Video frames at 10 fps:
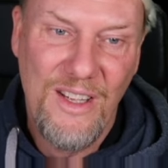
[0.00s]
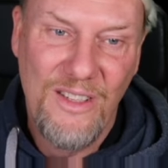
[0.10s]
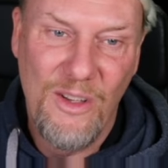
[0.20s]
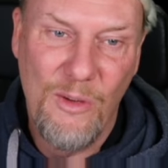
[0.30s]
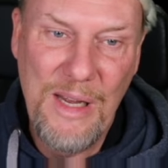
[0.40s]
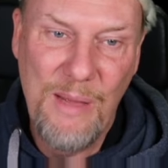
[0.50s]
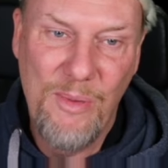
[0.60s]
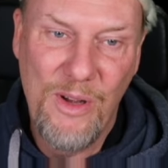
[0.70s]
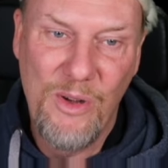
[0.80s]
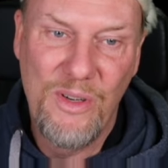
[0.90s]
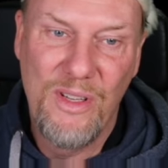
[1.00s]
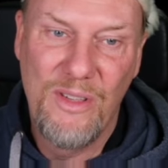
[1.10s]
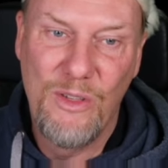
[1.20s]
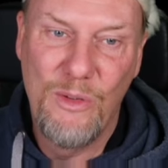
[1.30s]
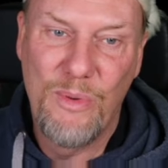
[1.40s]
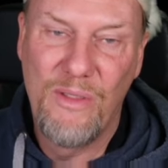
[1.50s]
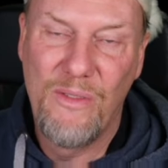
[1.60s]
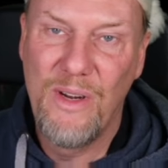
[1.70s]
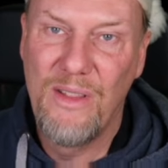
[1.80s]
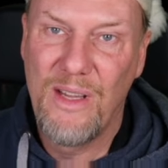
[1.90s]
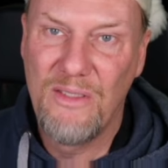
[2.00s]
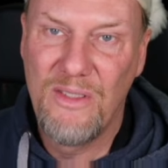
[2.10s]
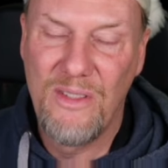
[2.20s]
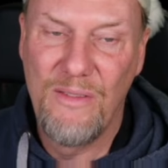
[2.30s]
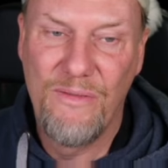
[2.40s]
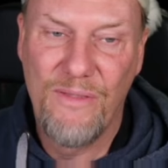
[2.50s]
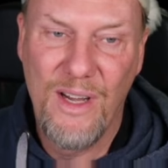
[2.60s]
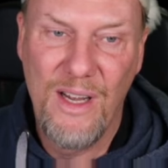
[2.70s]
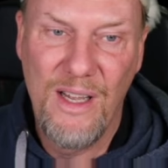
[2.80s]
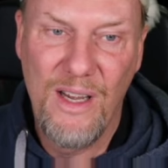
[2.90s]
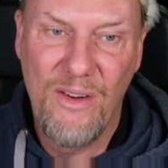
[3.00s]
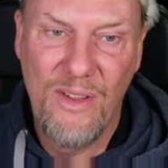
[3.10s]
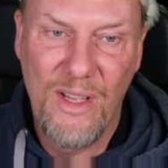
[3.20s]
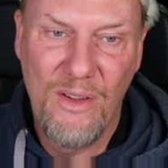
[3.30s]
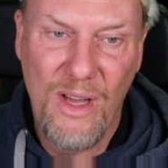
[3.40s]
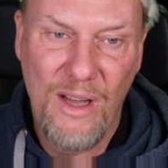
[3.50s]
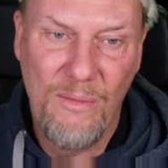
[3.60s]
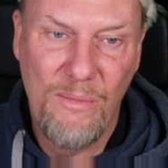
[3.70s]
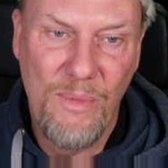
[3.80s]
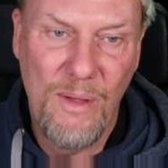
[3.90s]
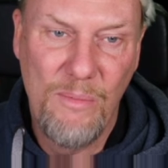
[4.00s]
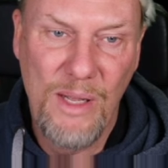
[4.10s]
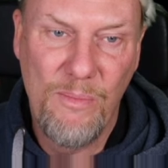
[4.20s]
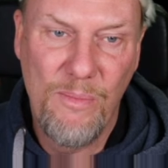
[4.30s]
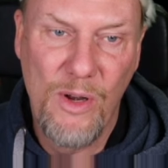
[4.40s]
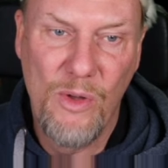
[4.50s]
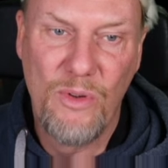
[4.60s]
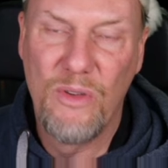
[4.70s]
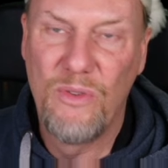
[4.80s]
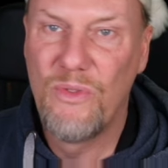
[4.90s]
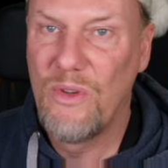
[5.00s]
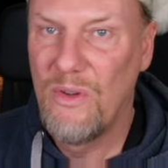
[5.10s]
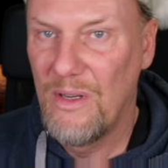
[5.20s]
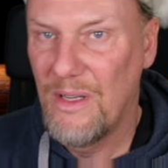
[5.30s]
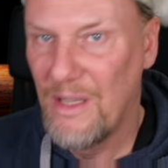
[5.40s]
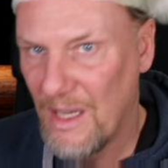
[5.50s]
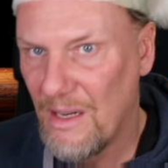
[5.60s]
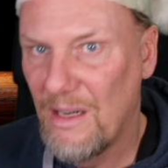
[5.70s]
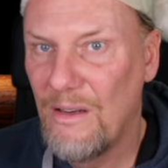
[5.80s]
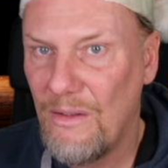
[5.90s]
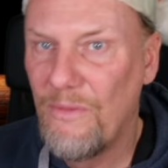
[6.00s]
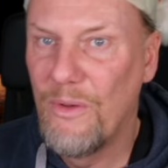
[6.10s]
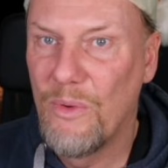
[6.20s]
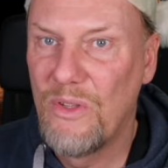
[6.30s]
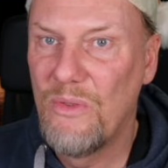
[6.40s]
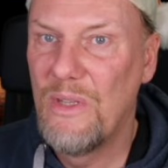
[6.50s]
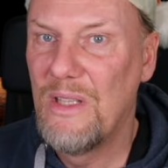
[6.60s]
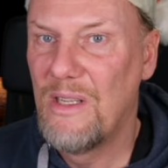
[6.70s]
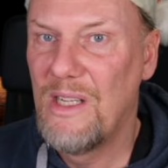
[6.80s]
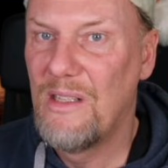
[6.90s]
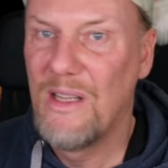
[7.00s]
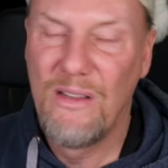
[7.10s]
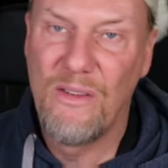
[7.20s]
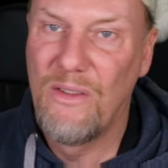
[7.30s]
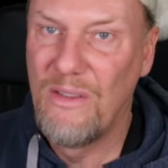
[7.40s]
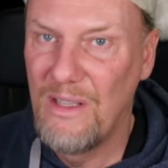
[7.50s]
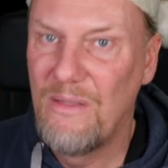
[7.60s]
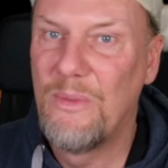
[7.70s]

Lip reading: So Bleep Load 2.3, that's the file here, and then you have Bleep Load Control. Again, if you want to read the details on this